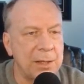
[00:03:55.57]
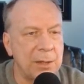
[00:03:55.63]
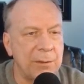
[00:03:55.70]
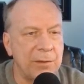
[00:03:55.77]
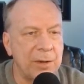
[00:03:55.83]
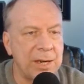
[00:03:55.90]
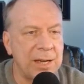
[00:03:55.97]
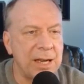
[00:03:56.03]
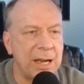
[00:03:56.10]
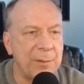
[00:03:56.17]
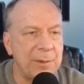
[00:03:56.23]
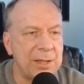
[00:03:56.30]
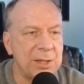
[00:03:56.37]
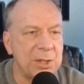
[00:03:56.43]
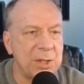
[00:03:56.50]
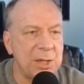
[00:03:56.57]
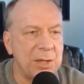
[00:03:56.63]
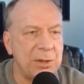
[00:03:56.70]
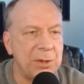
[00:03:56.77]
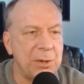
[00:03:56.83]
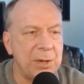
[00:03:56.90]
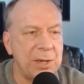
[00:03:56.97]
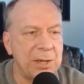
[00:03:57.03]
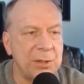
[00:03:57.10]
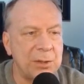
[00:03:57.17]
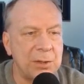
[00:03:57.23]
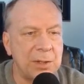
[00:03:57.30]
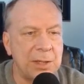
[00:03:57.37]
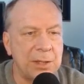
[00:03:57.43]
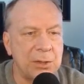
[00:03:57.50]
very common to see 30
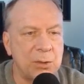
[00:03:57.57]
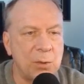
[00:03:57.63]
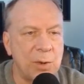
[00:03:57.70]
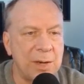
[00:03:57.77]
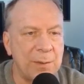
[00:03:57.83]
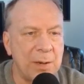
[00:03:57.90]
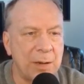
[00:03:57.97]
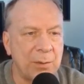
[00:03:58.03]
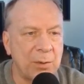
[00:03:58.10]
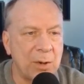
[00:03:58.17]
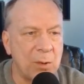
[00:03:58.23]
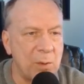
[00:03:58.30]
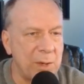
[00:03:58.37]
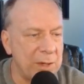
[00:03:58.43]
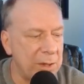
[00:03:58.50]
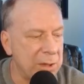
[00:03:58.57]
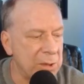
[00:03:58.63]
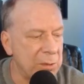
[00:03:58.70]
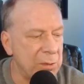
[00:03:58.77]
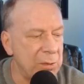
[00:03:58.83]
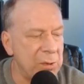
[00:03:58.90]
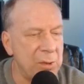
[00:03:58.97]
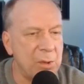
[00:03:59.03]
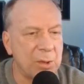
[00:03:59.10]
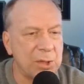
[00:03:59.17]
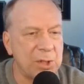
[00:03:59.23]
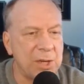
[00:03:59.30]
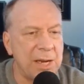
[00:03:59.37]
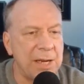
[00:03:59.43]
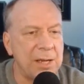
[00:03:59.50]
and 20 mile per hour wind gusts through New York
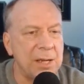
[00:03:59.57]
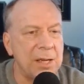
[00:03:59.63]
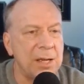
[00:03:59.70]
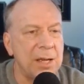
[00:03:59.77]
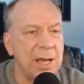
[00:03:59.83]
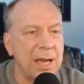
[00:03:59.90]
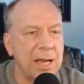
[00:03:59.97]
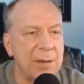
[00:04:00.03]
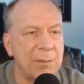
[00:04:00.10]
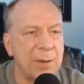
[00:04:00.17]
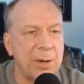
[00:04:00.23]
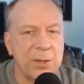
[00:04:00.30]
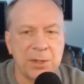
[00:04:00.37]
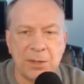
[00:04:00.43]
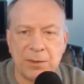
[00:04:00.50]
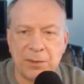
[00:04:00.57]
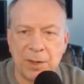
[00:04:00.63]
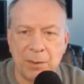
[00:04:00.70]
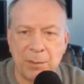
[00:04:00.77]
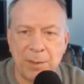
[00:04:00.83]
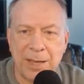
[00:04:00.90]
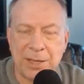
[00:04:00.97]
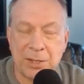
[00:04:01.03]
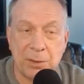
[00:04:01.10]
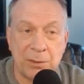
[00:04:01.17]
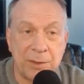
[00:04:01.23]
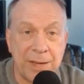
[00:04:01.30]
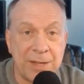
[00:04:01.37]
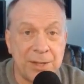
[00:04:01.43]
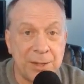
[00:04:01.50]
State and parts of
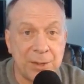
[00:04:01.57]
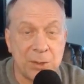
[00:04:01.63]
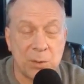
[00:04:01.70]
Pennsylvania as